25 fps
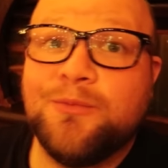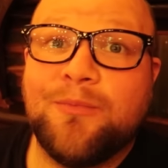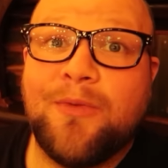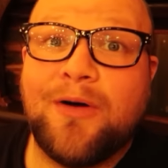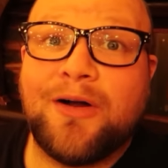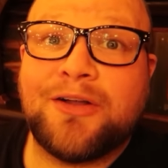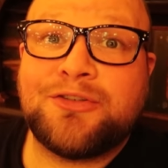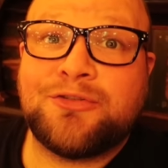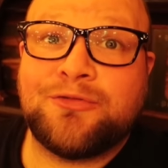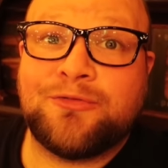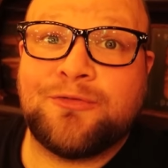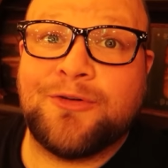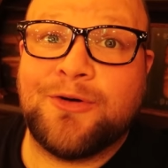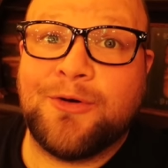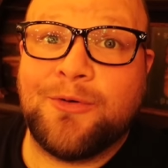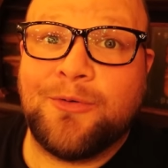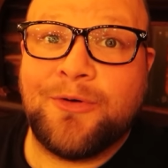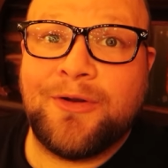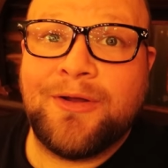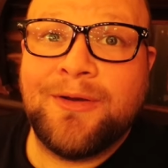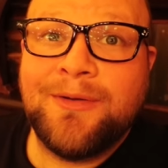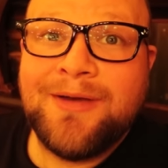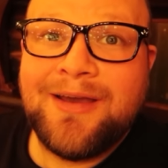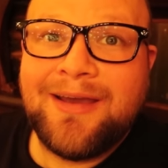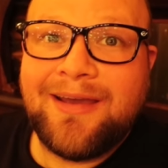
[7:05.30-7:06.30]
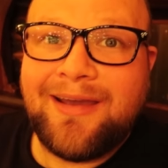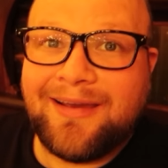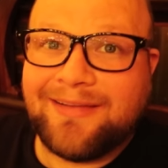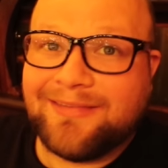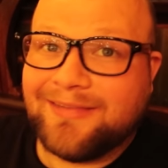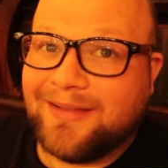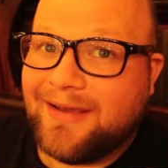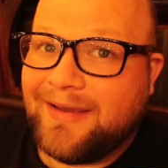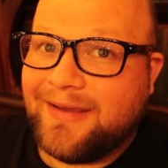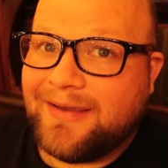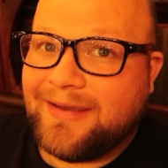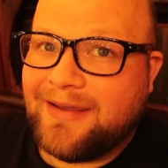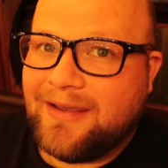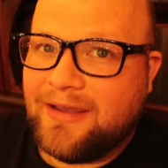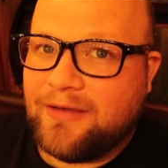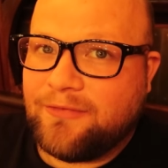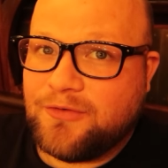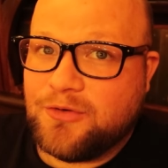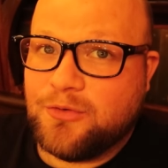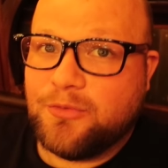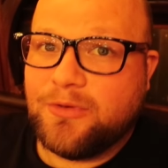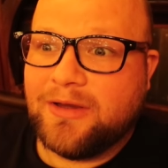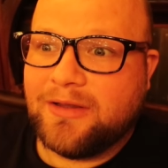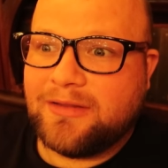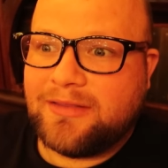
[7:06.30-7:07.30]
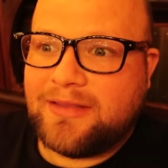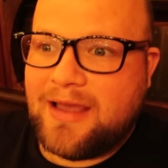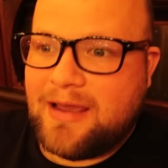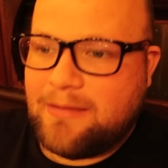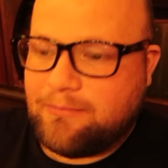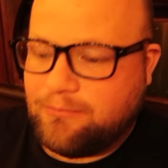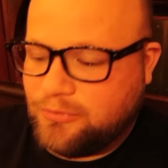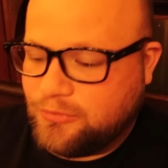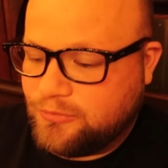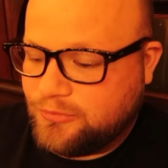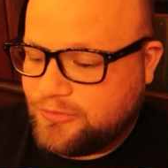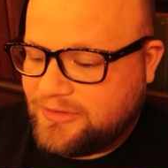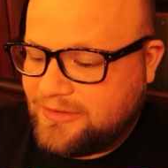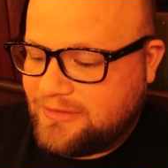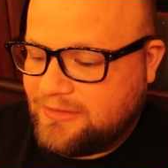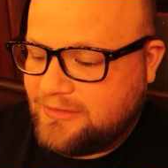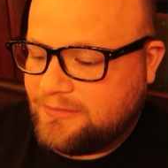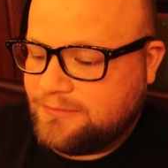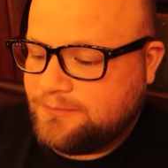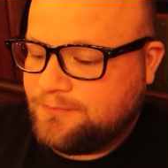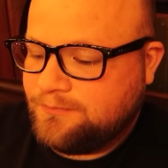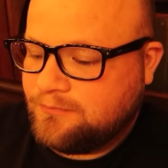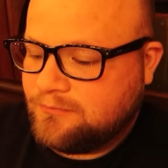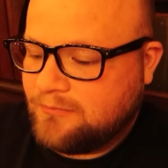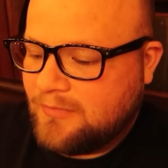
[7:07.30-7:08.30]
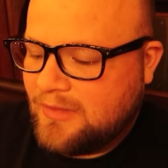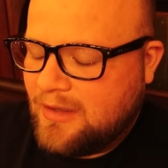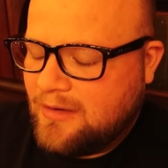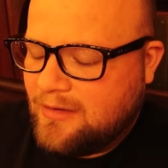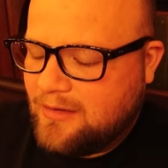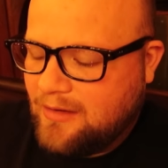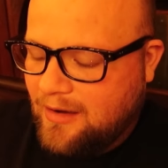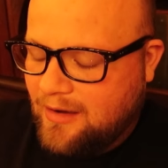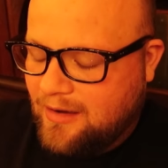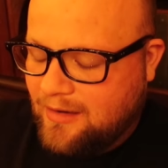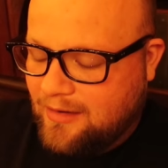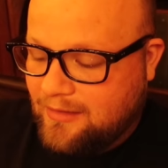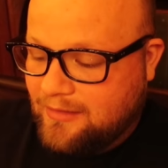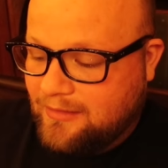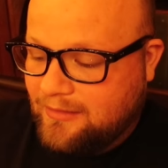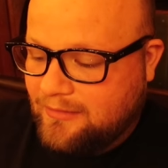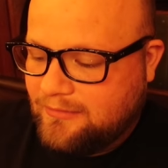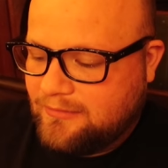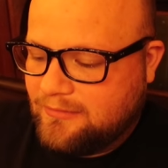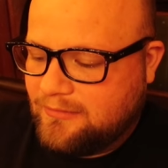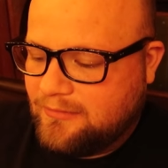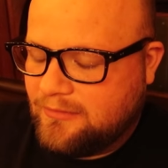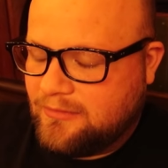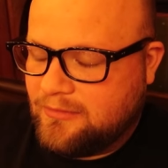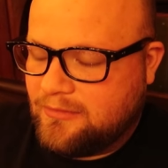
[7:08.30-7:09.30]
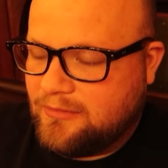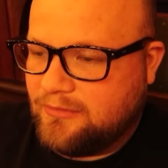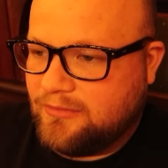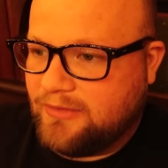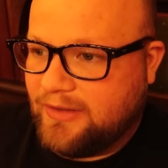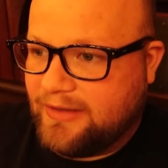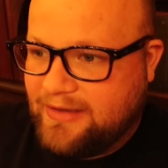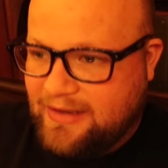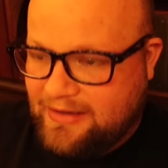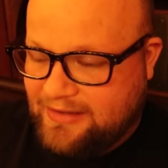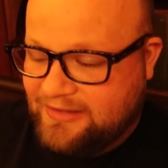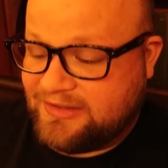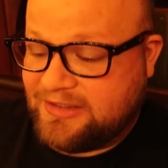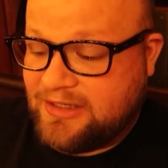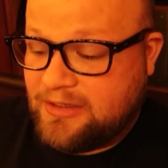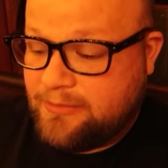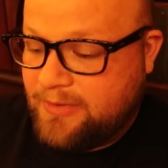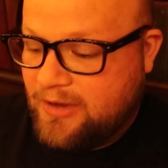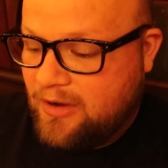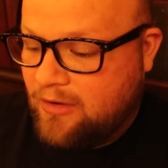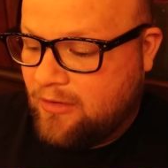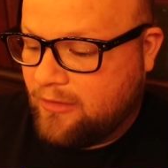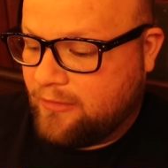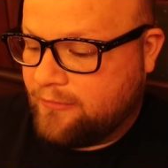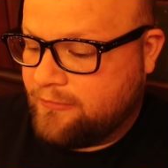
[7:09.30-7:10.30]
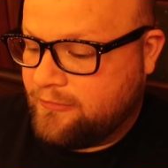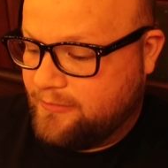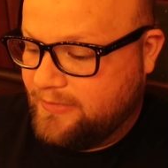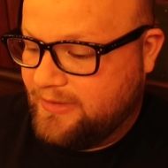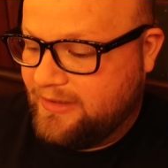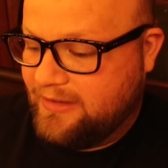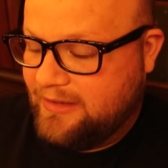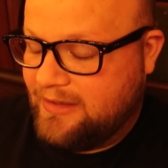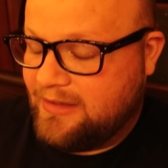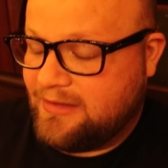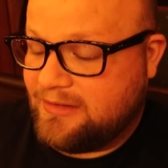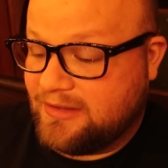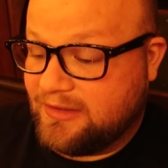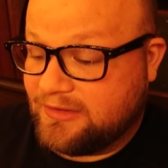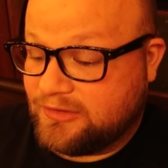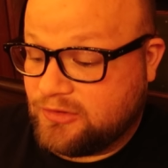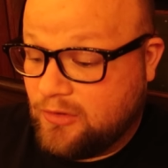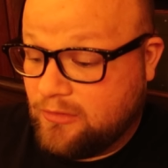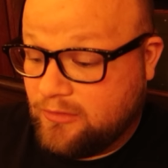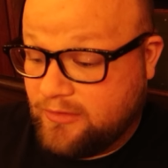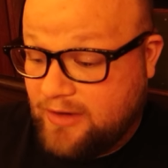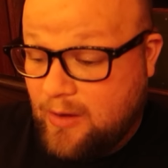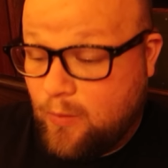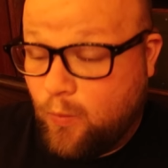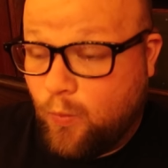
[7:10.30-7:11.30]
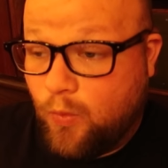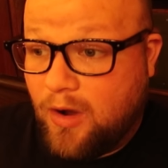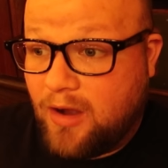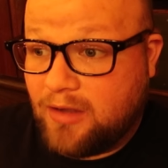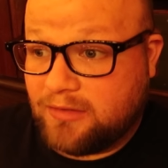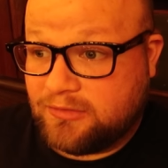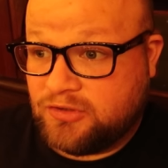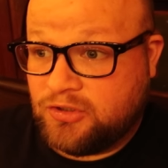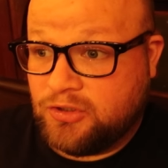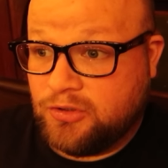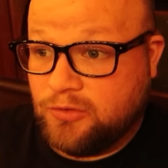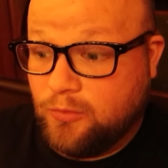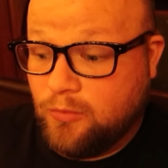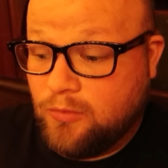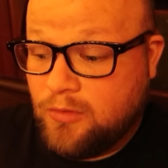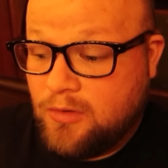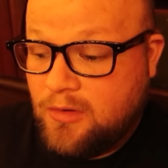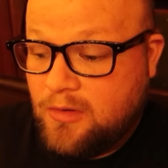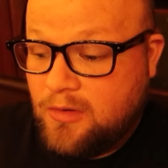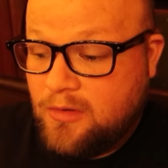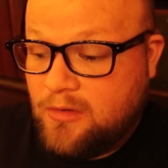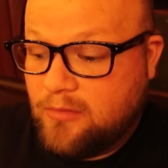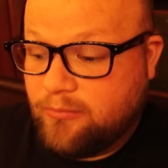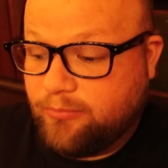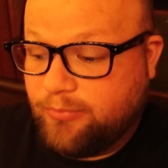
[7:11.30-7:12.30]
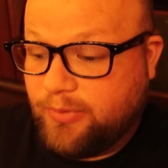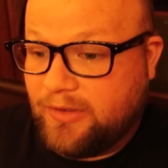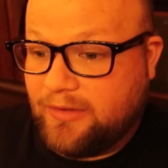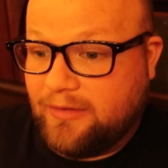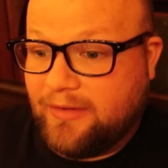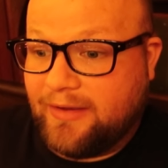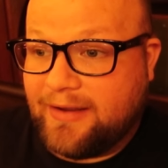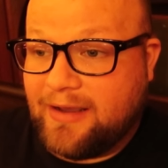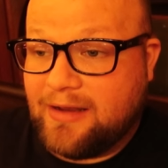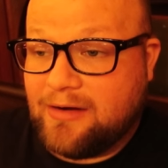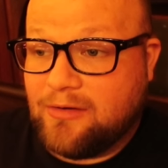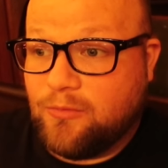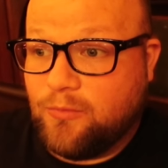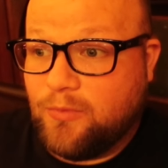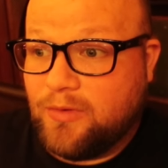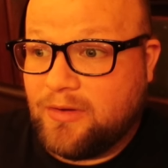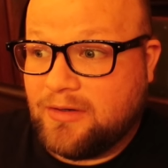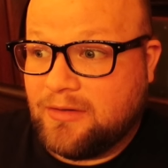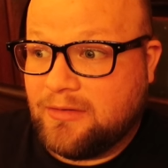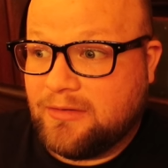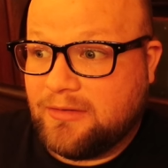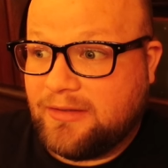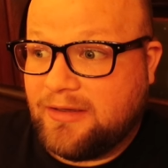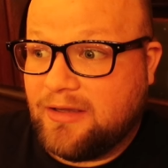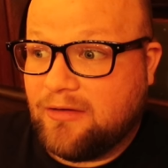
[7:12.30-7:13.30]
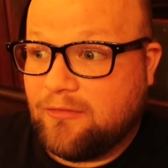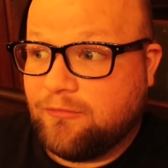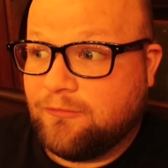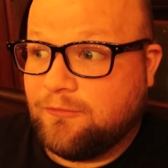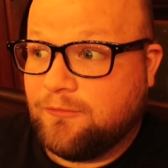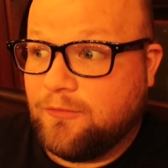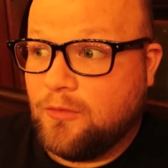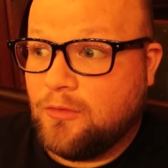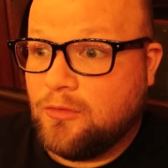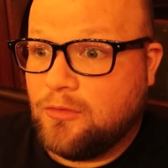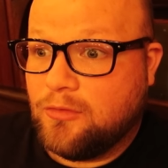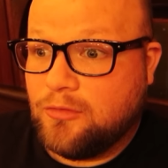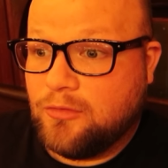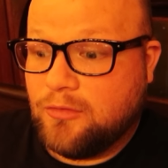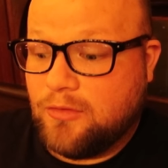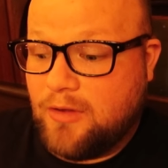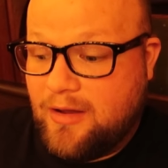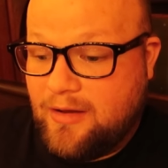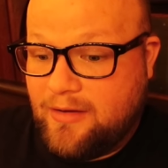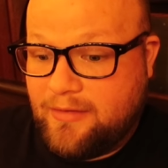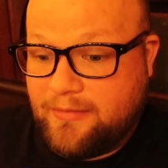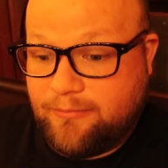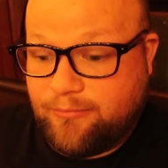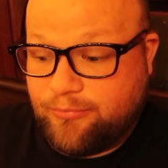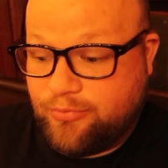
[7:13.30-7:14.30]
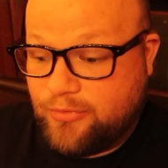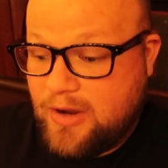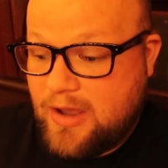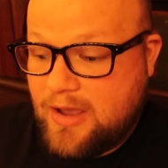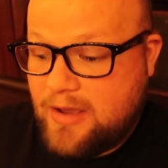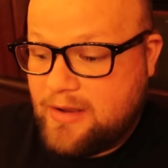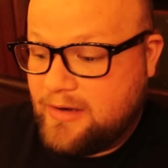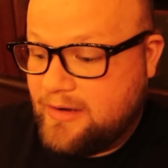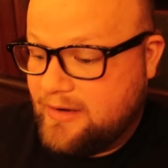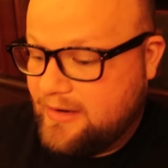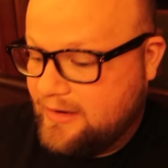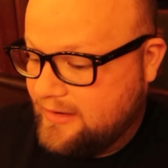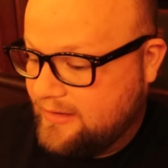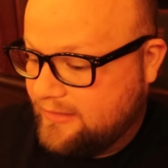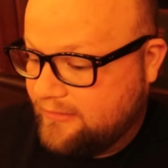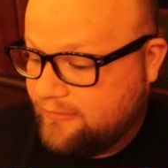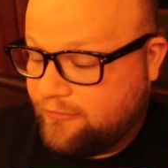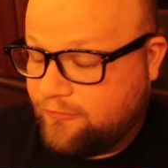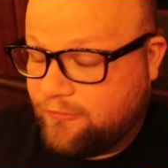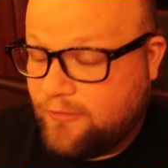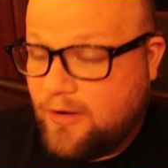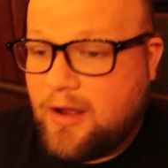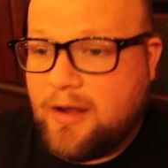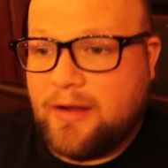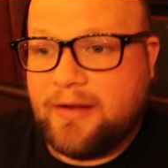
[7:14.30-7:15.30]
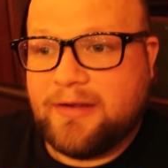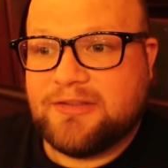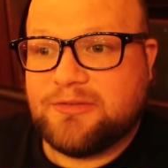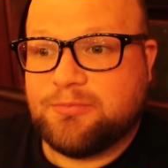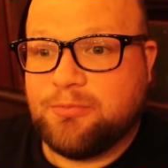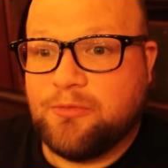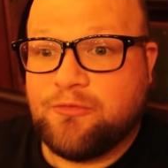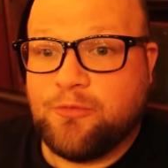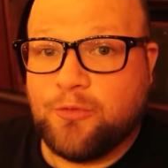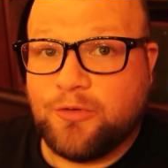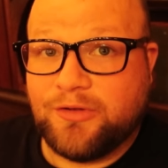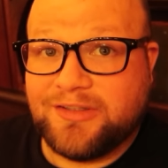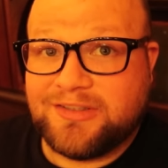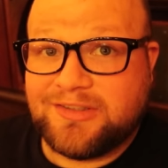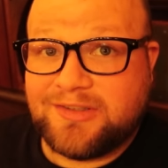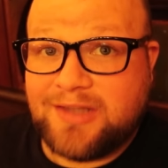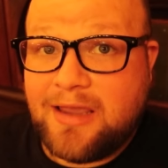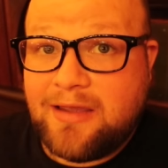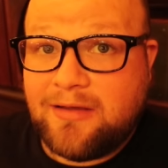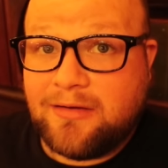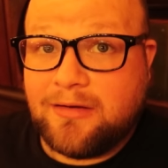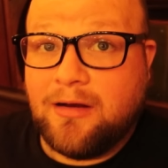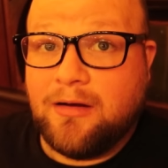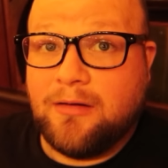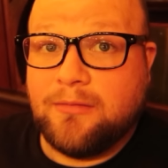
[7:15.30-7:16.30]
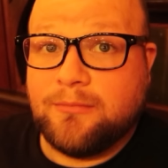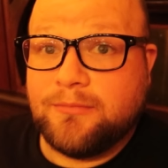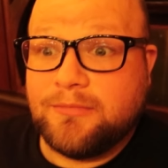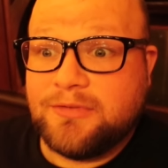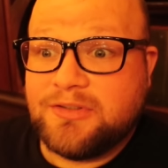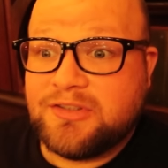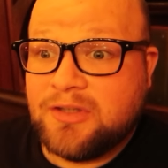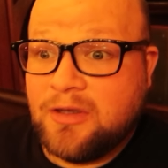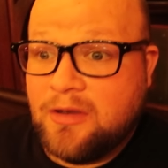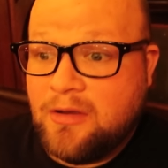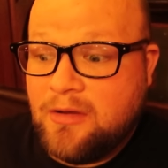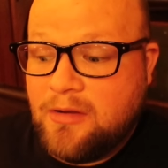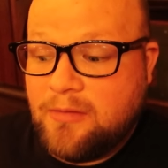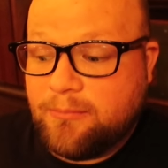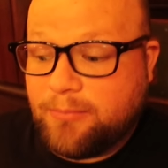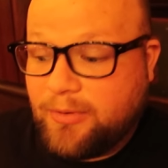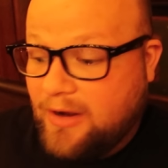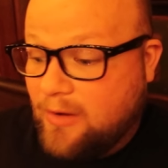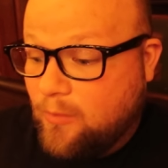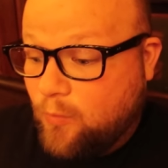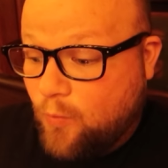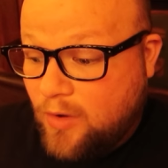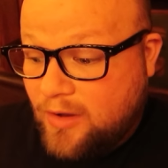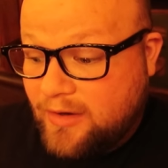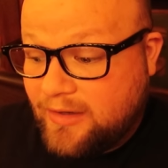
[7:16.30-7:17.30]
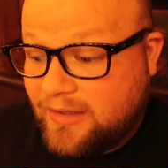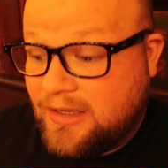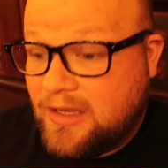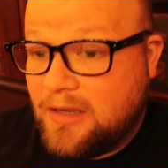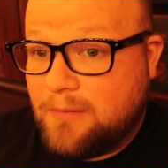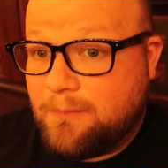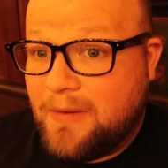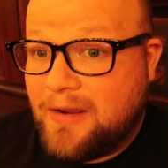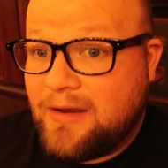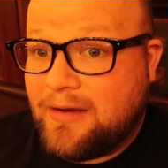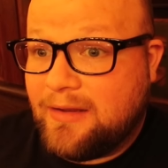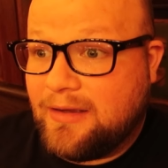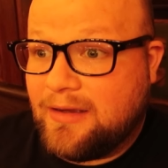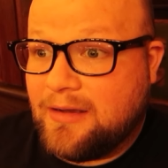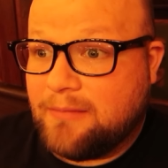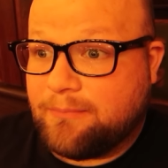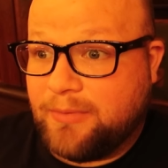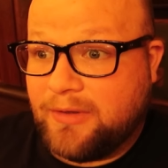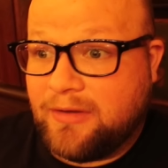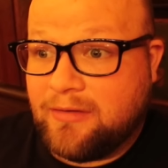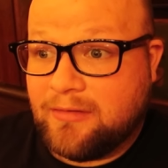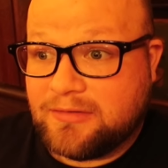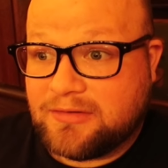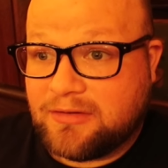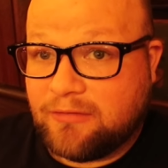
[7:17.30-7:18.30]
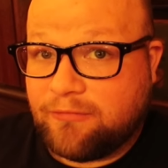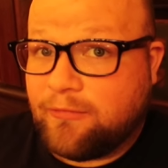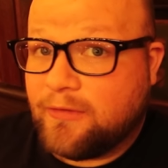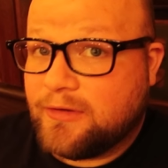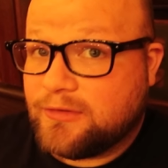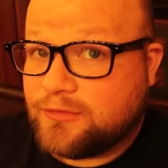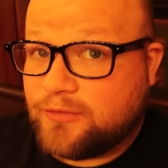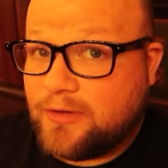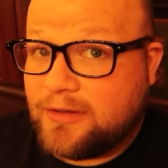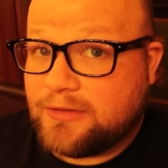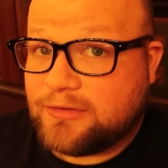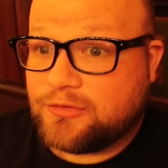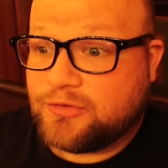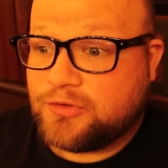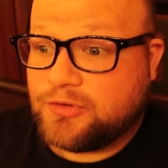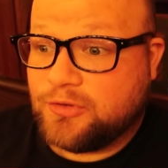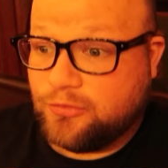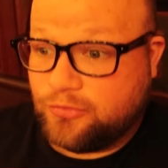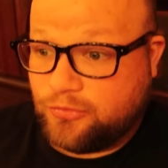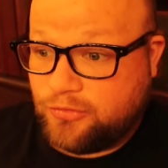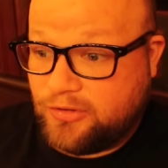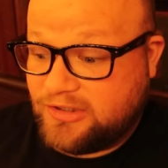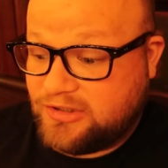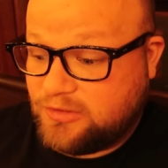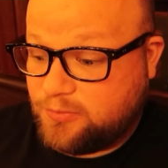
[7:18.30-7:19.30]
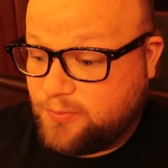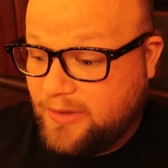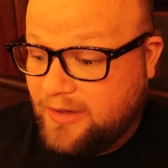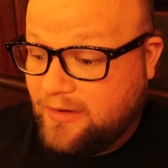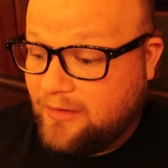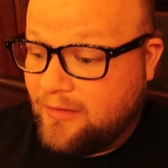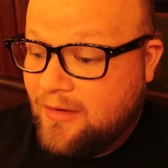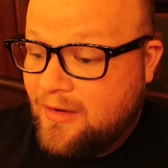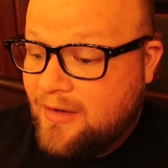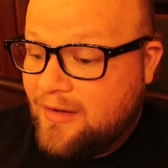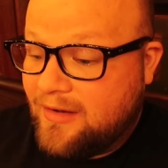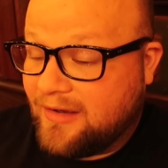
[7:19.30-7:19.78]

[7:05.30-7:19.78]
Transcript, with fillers: much food. And like, if you get that poutine, uh, like it's gonna be hard for me to eat this all, and I want to, but like I don't wanna get full on bread and fries before the steak comes, but I wanna keep eating it because the french fries are still crispy.